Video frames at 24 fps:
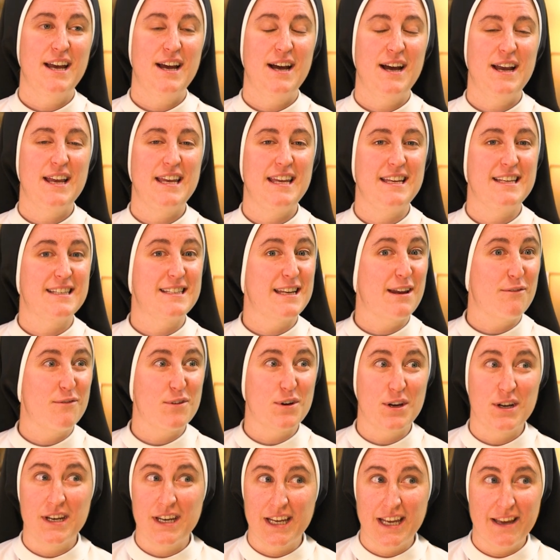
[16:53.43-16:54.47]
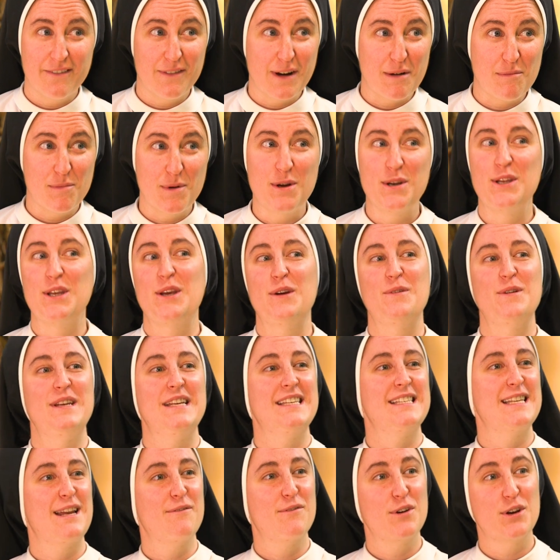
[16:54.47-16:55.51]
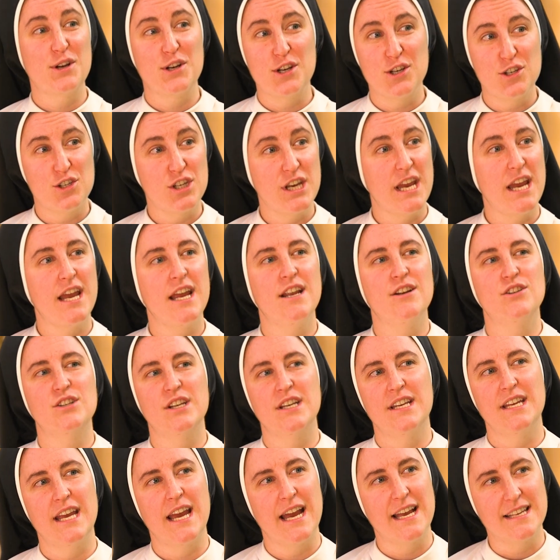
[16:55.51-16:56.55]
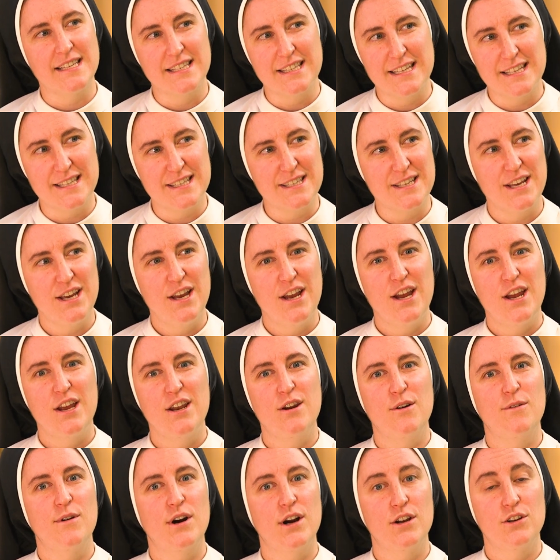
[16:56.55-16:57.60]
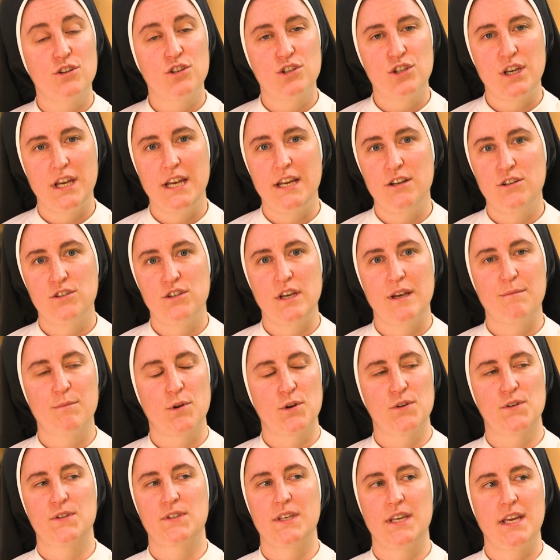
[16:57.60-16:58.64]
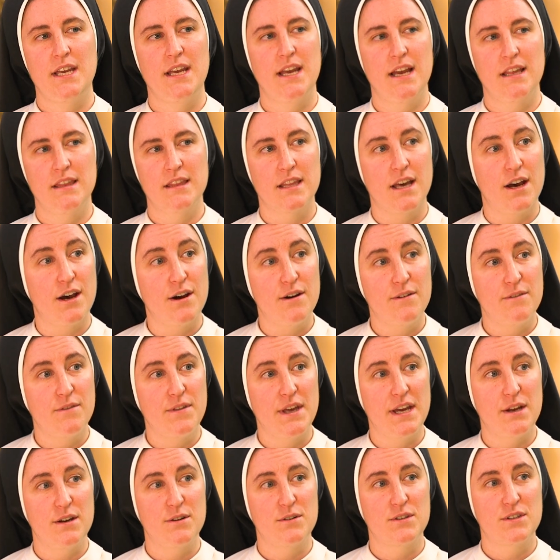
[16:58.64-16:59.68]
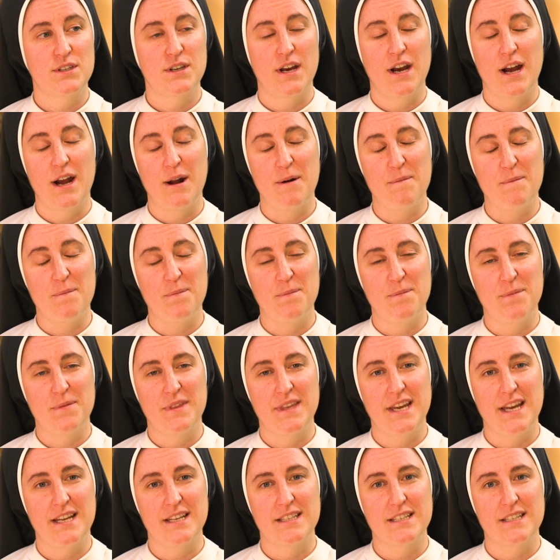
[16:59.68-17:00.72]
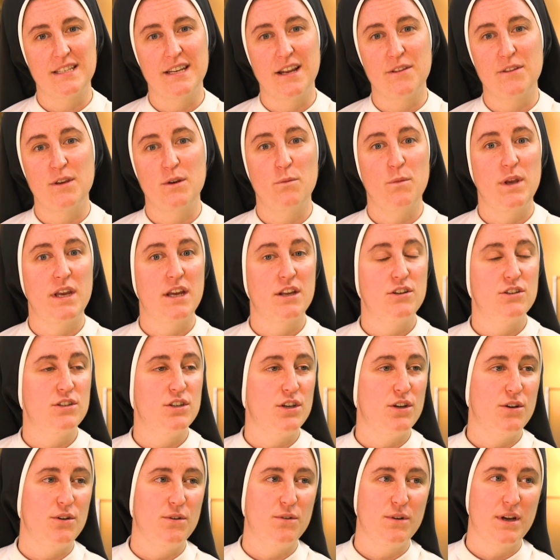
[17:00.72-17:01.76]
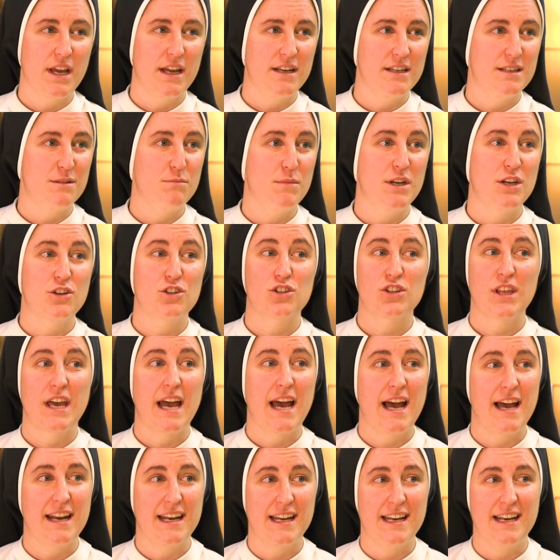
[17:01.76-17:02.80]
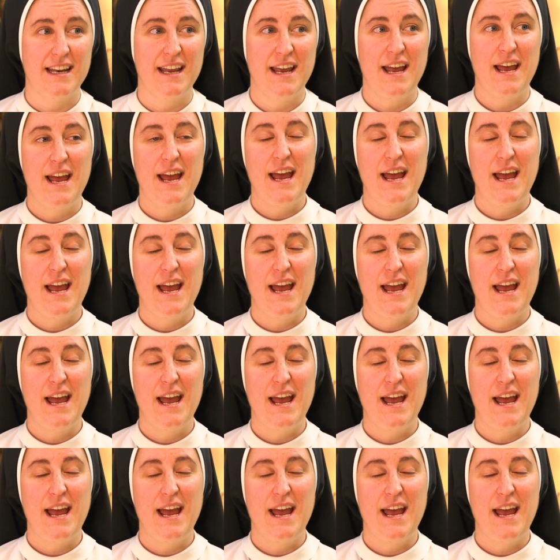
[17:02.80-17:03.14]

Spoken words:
he's never going to give up on you, and he's never going to change, and he has this, unchanging mercy and love that nothing we can do can diminish that, and